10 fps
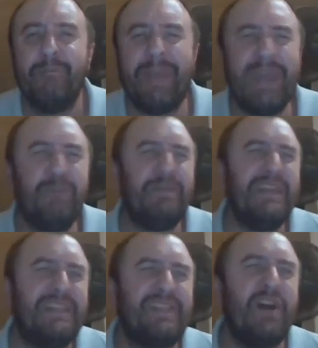
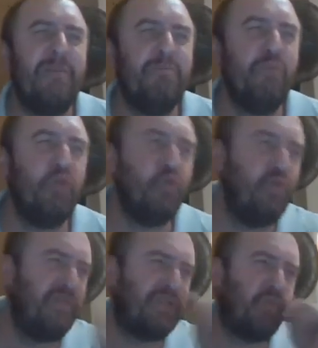maybe some
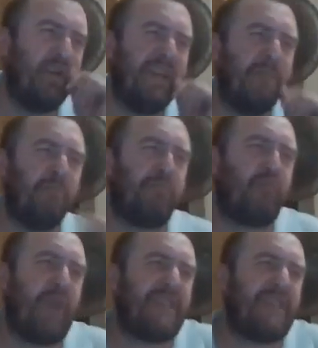moves would
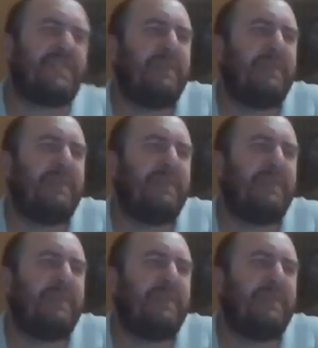impress